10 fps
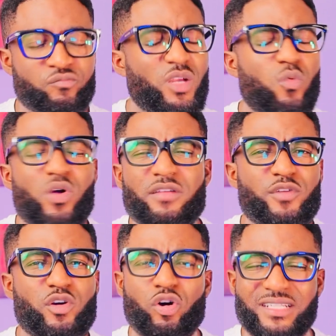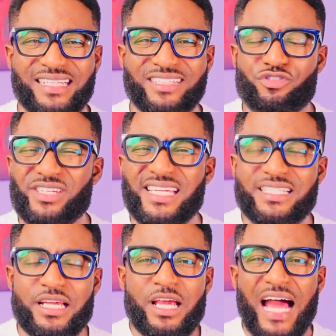The word of God can
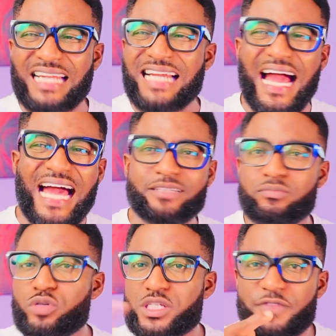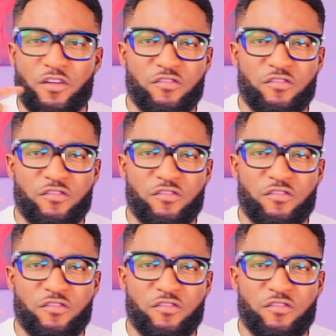create an atmosphere